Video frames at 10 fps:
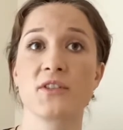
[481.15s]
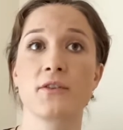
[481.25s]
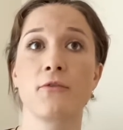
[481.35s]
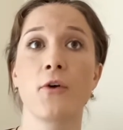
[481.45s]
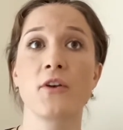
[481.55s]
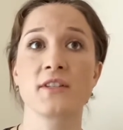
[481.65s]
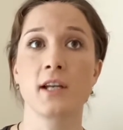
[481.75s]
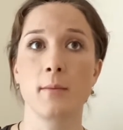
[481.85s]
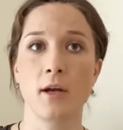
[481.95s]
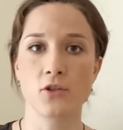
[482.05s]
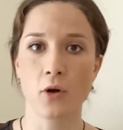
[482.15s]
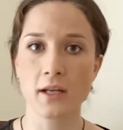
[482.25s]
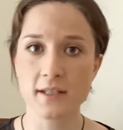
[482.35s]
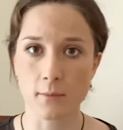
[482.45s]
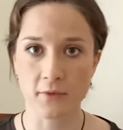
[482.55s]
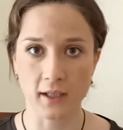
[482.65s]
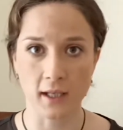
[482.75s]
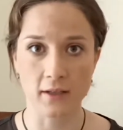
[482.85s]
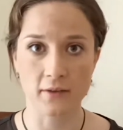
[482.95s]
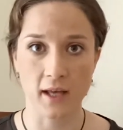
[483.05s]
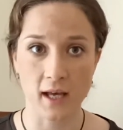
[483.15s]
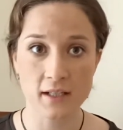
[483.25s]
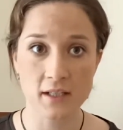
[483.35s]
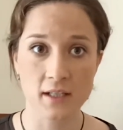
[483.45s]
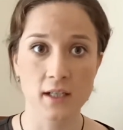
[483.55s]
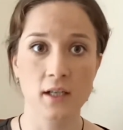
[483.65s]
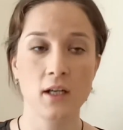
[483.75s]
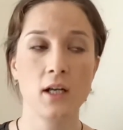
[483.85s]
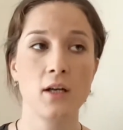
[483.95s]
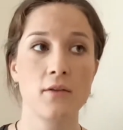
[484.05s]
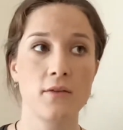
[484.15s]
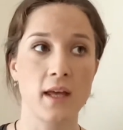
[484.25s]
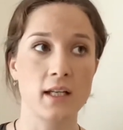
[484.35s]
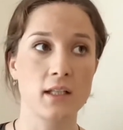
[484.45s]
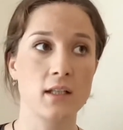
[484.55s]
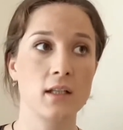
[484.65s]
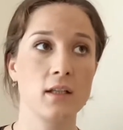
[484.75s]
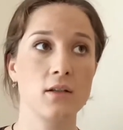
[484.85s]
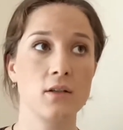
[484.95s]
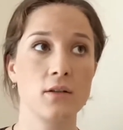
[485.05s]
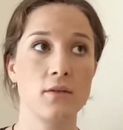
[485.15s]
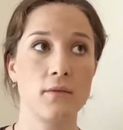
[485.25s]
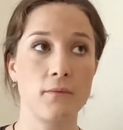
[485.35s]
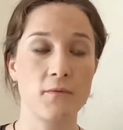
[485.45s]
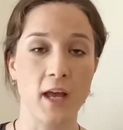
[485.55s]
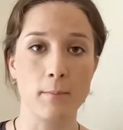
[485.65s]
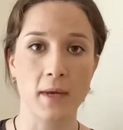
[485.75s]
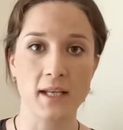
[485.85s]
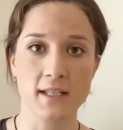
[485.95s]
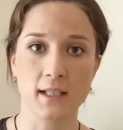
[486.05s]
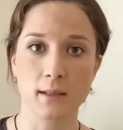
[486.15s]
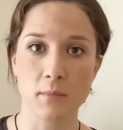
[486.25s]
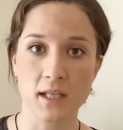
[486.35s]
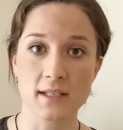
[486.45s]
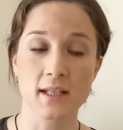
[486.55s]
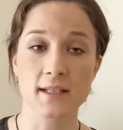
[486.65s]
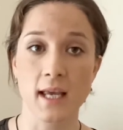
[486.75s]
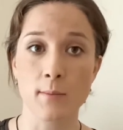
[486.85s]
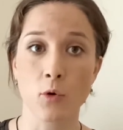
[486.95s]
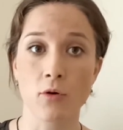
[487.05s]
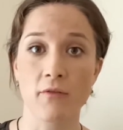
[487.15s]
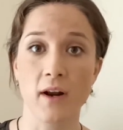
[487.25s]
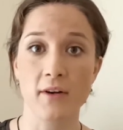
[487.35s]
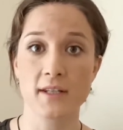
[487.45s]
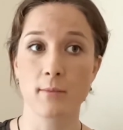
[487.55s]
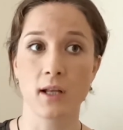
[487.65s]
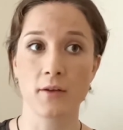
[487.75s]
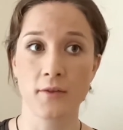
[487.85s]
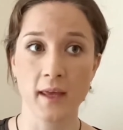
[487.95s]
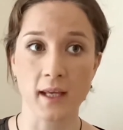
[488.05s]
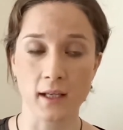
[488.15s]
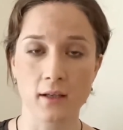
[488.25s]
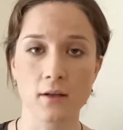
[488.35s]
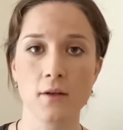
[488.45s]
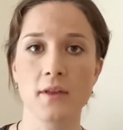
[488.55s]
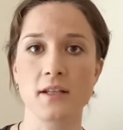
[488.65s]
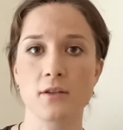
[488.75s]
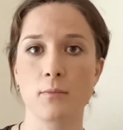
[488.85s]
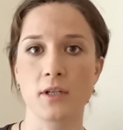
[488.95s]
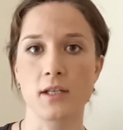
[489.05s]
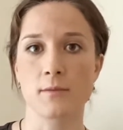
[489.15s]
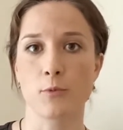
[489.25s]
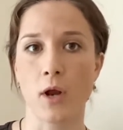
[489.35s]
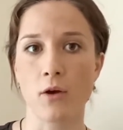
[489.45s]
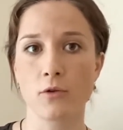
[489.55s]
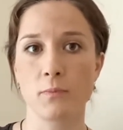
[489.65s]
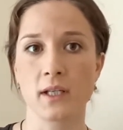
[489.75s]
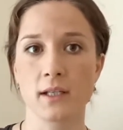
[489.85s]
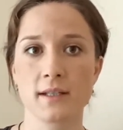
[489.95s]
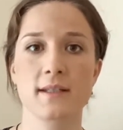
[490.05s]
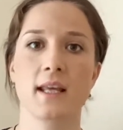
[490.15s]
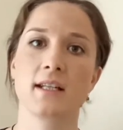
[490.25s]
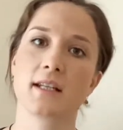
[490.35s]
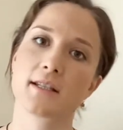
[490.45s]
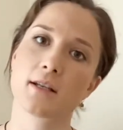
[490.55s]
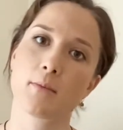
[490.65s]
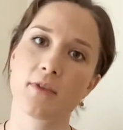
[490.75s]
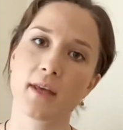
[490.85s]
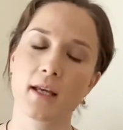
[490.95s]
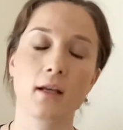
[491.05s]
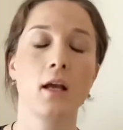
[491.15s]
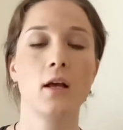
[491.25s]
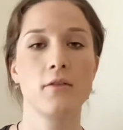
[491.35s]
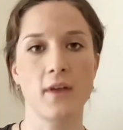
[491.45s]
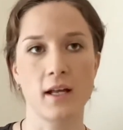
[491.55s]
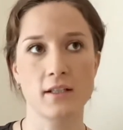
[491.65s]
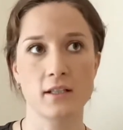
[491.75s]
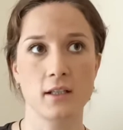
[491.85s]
the first time I tried something like that. Then that basically means the same or a very similar thing, that somebody is proud because they did something that